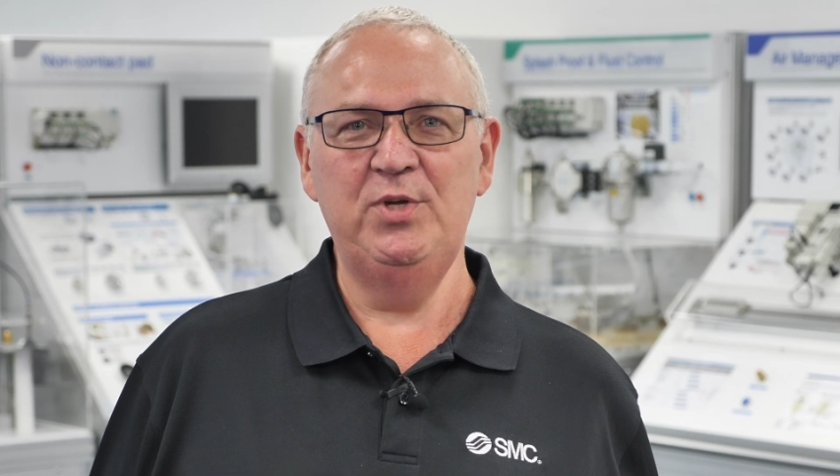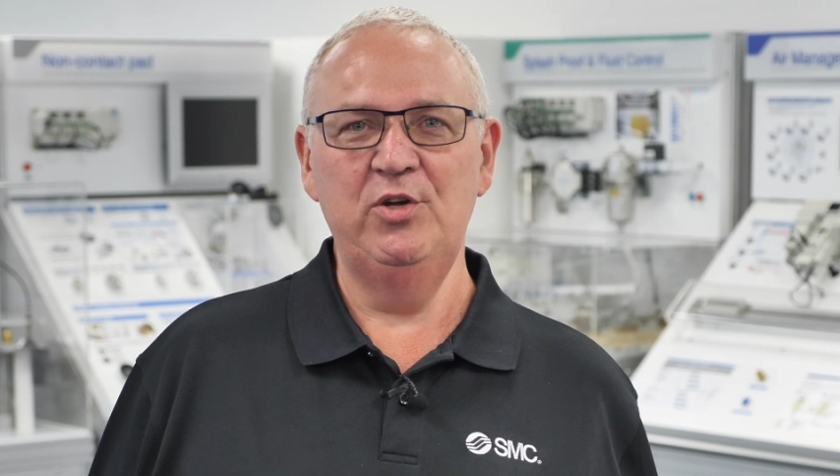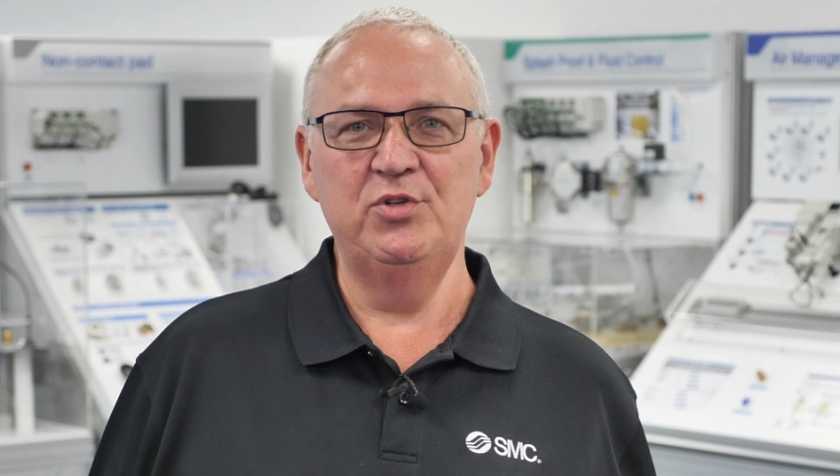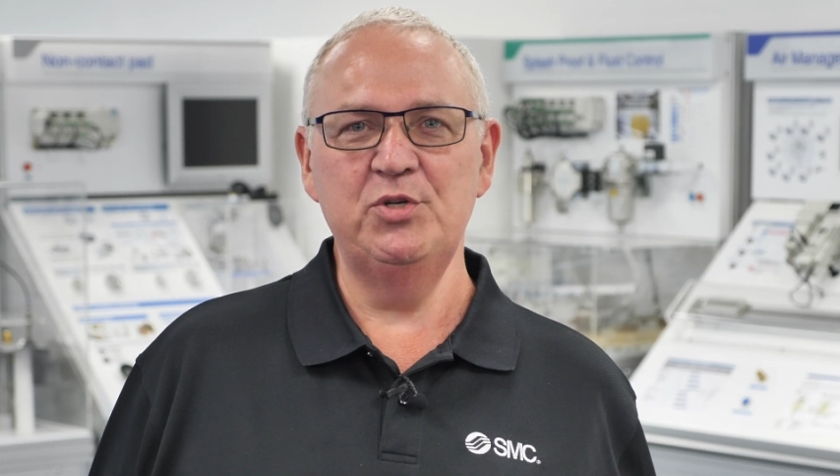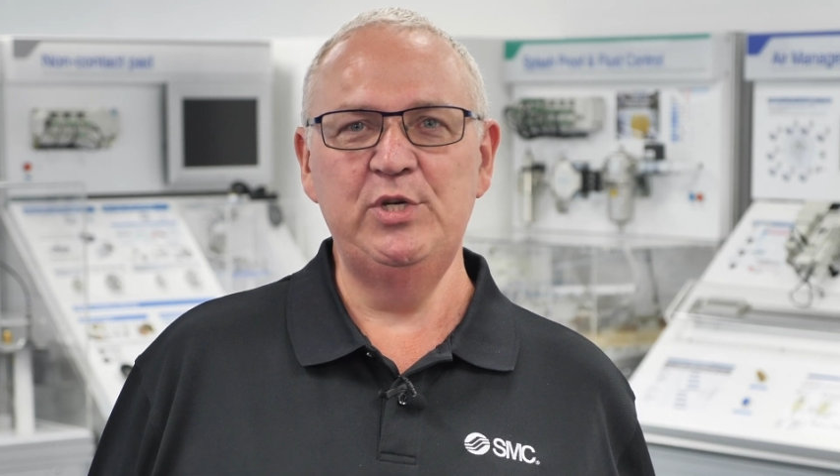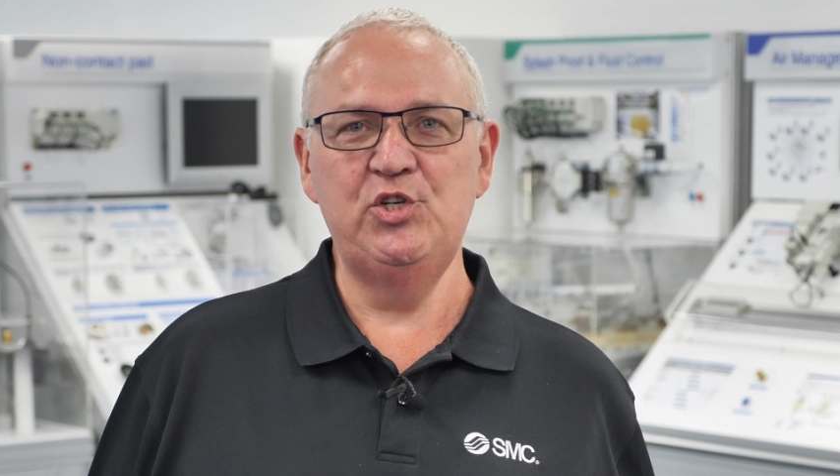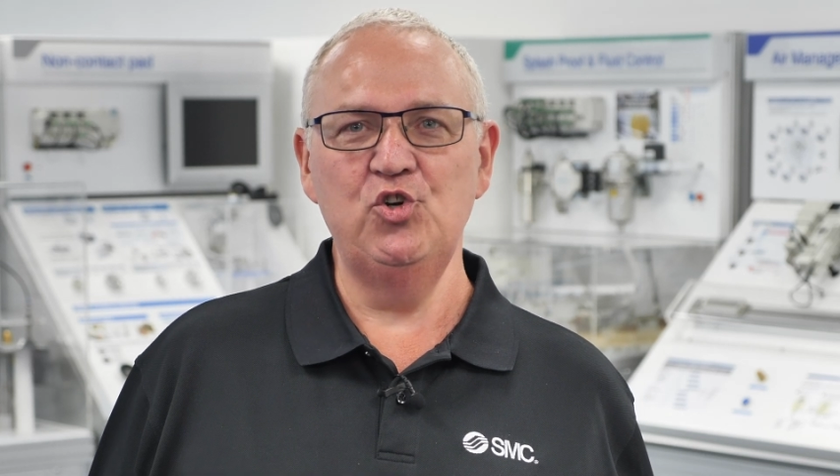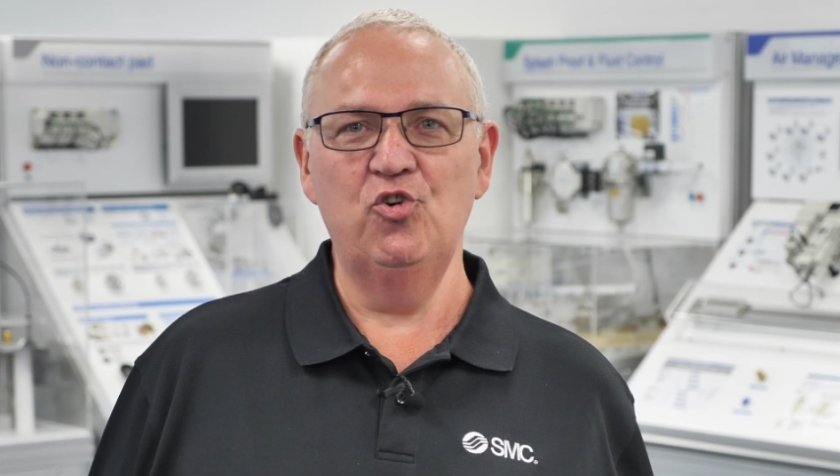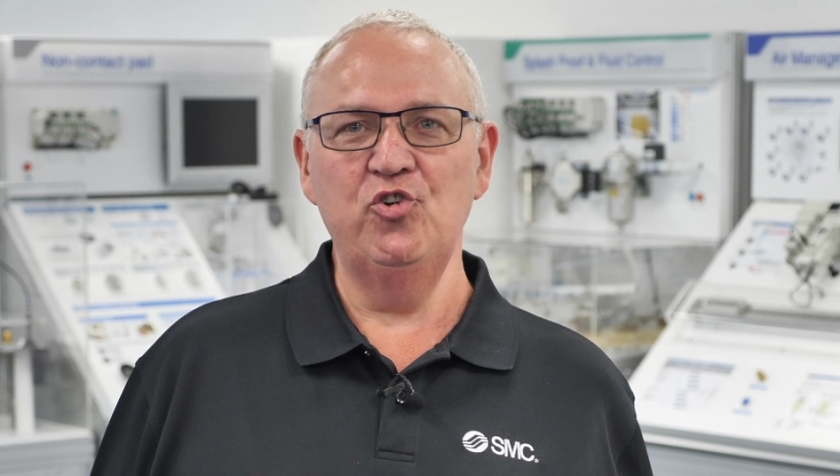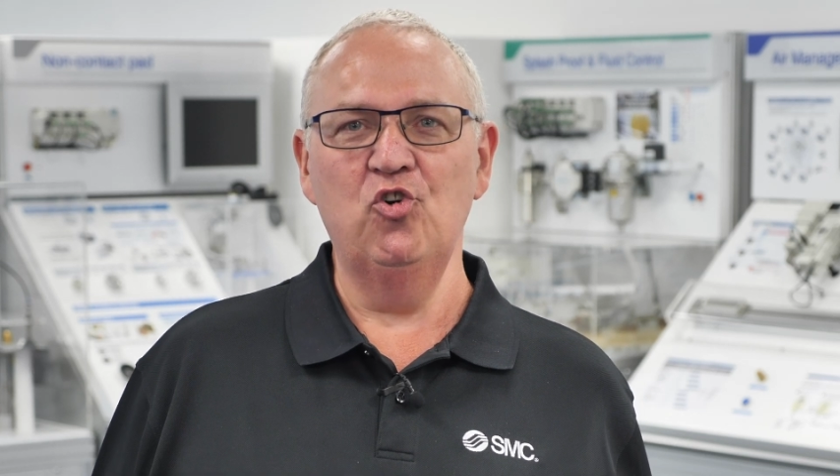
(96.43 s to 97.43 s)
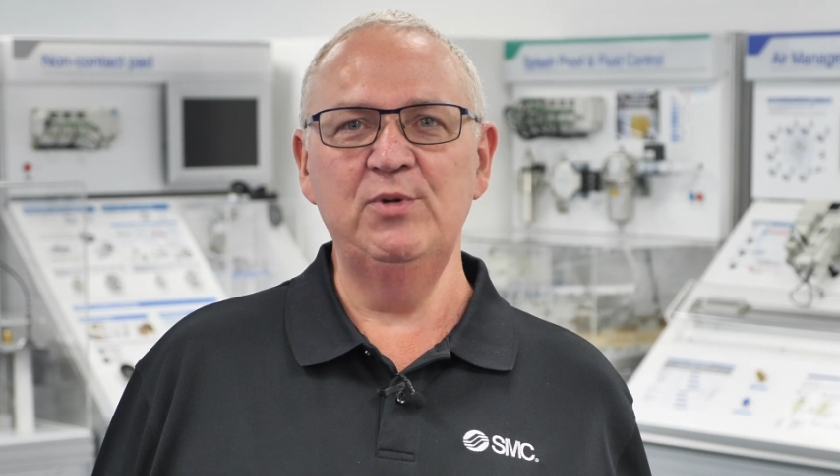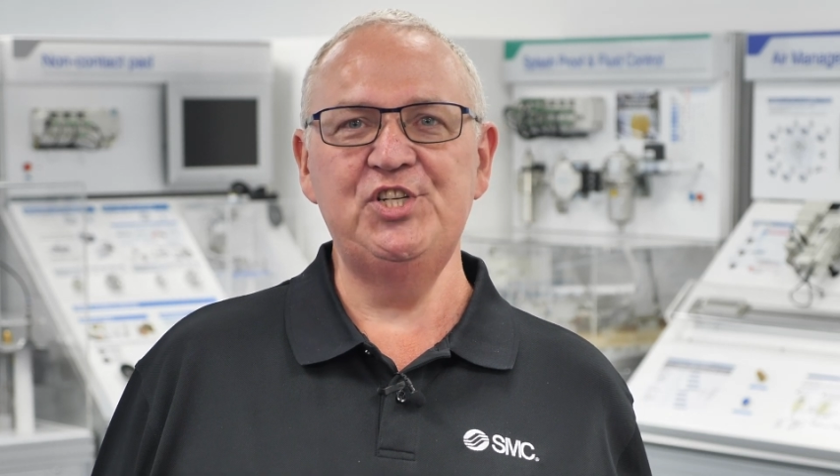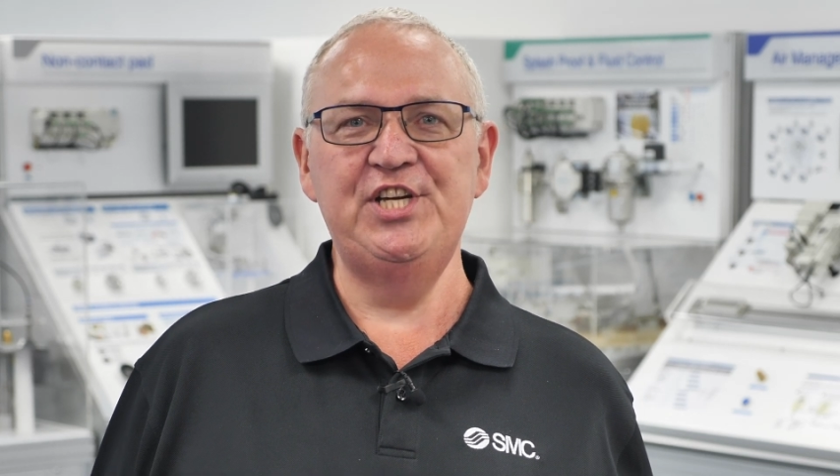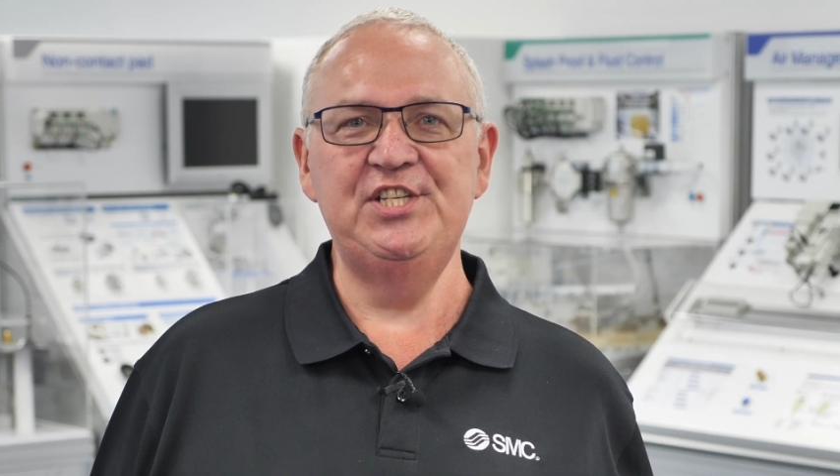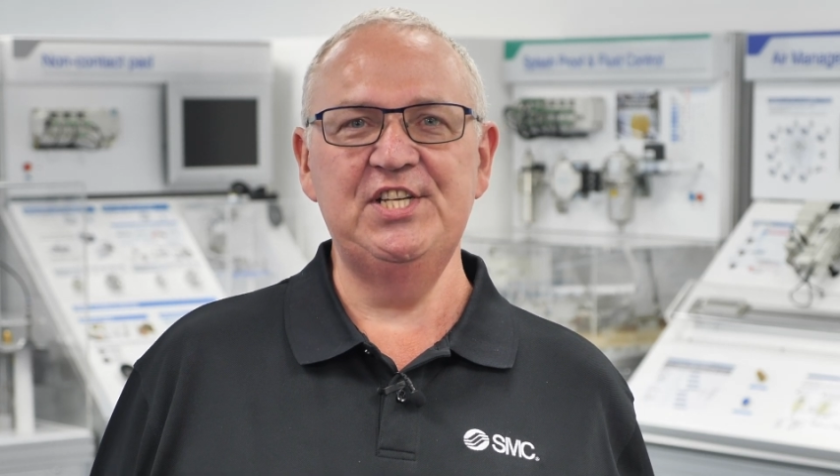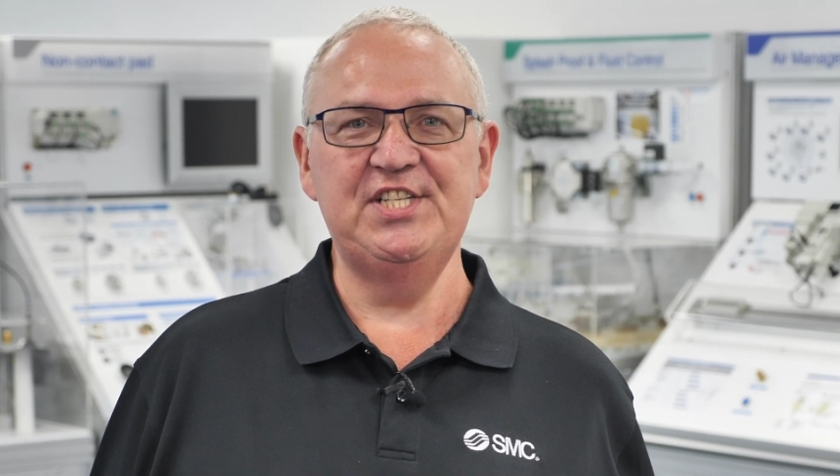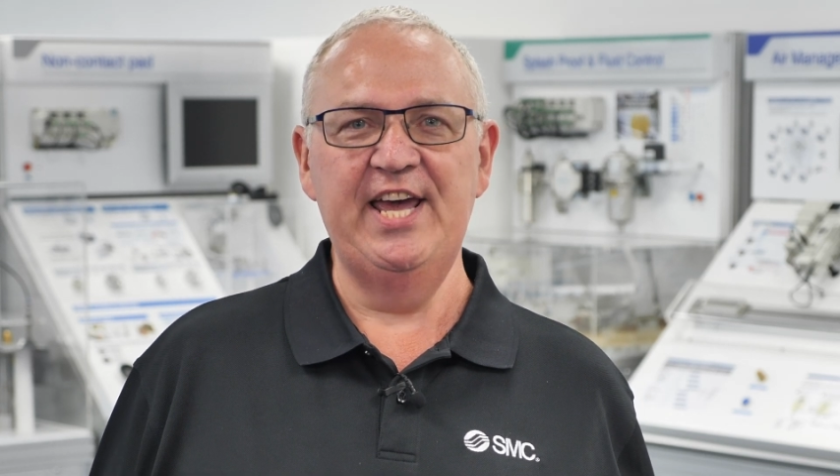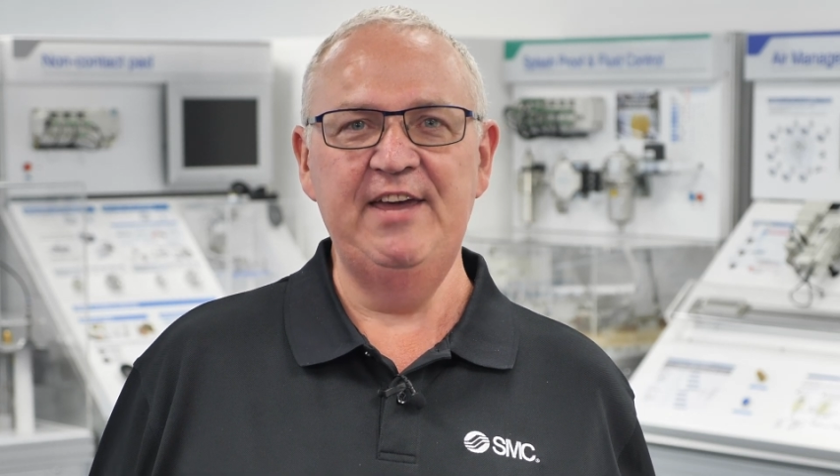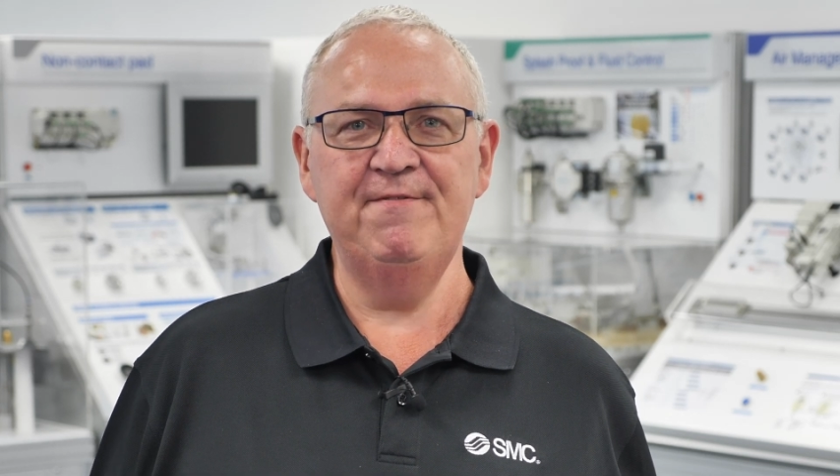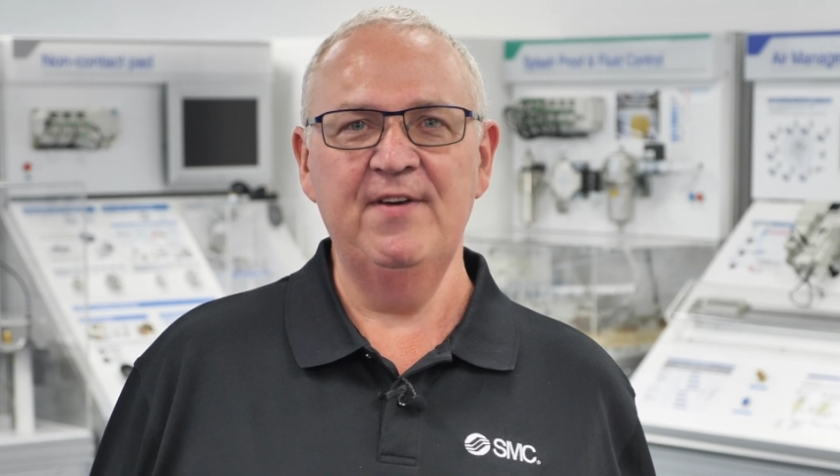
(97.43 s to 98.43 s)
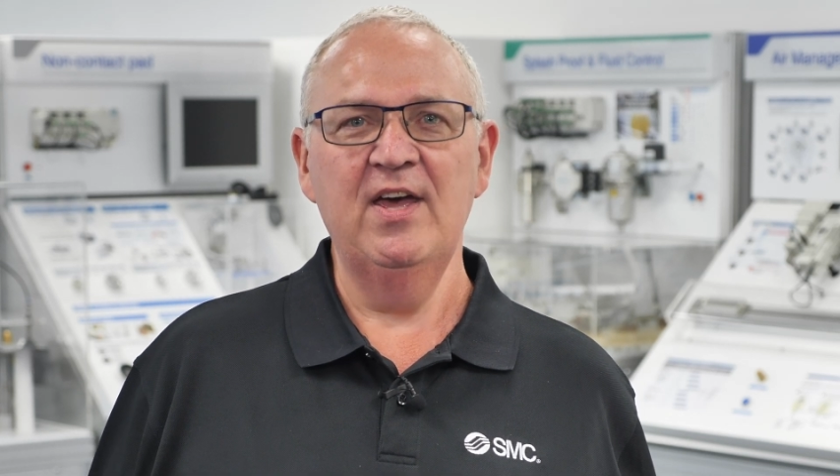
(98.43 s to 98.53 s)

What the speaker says: you to ensure your machines are safe